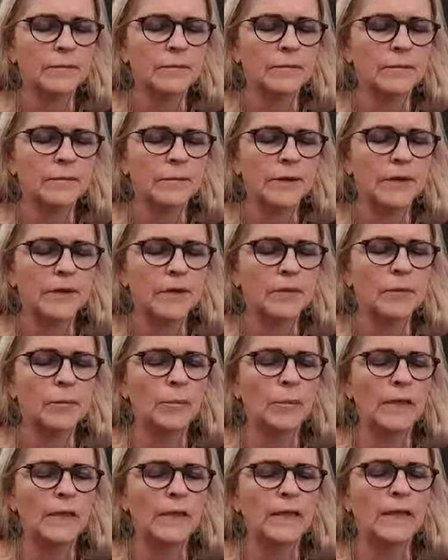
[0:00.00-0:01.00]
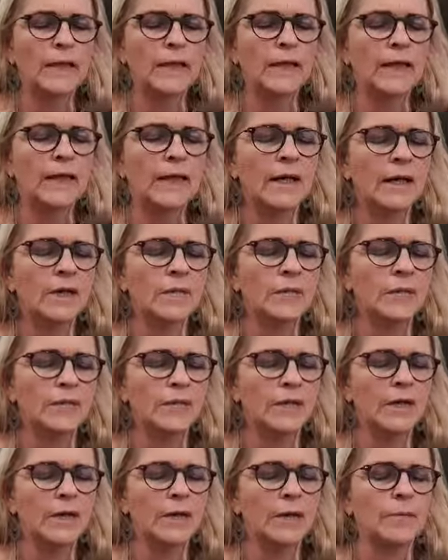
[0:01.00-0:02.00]
Being completely
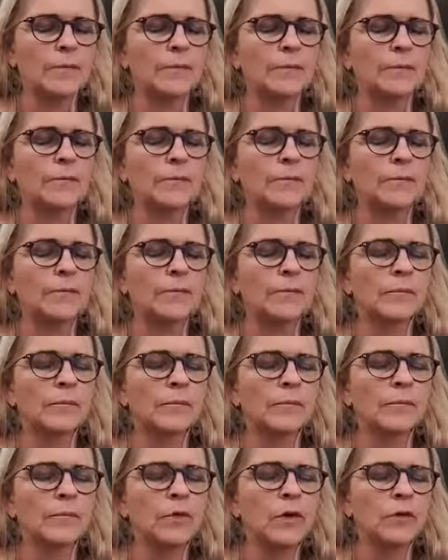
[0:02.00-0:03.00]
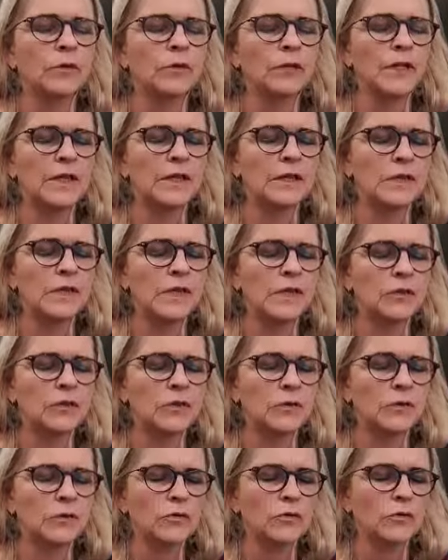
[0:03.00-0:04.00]
carefree. No
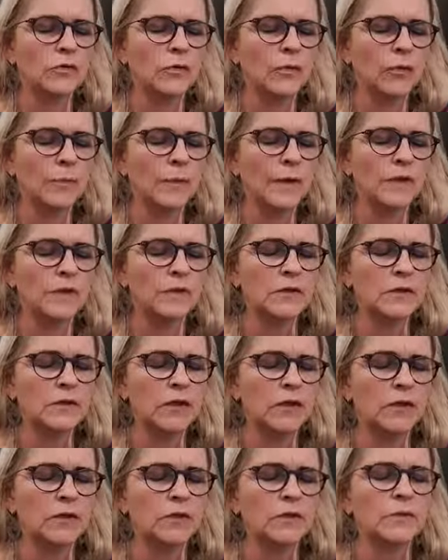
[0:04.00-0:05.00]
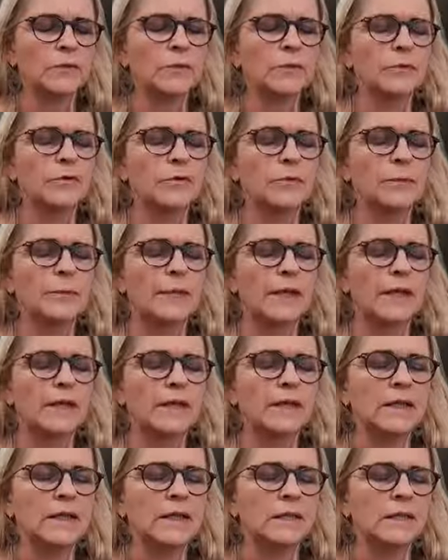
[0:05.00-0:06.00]
generational traumas, no
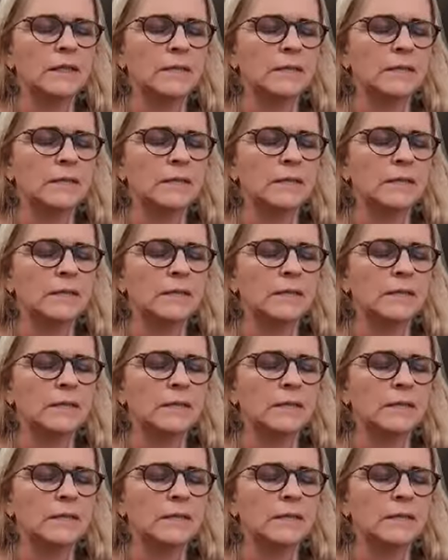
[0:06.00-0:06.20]
responsibilities.